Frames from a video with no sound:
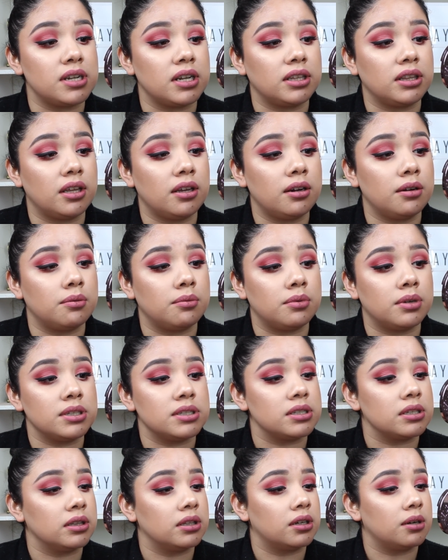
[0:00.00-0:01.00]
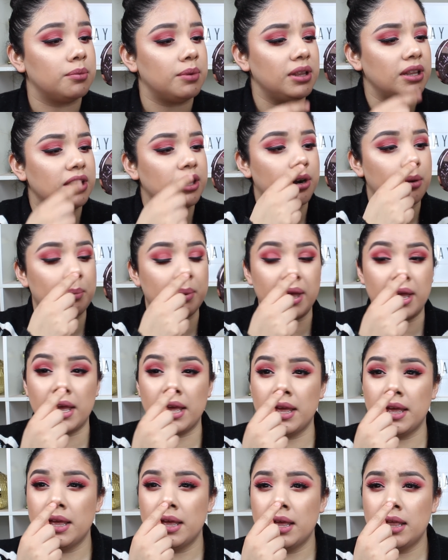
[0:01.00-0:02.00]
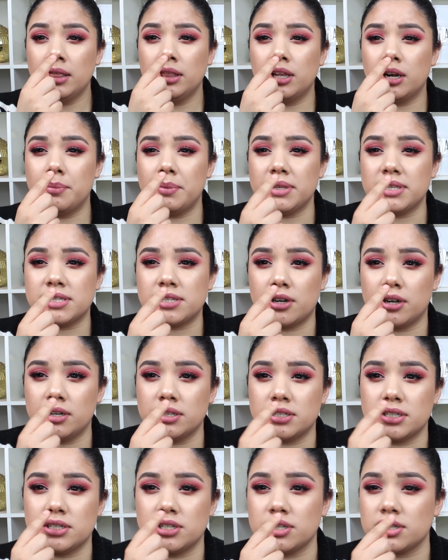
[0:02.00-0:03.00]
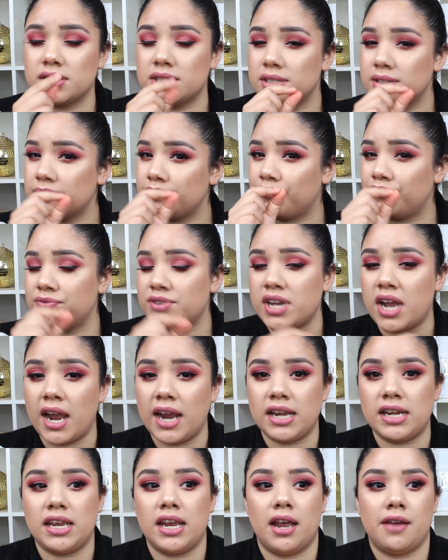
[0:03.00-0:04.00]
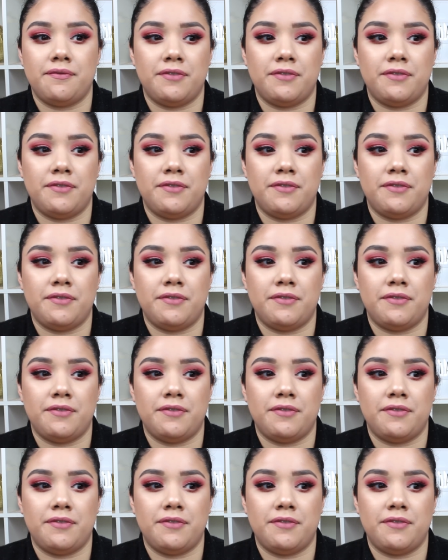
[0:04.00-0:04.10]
and I thought it was a little bit starting to just tiny.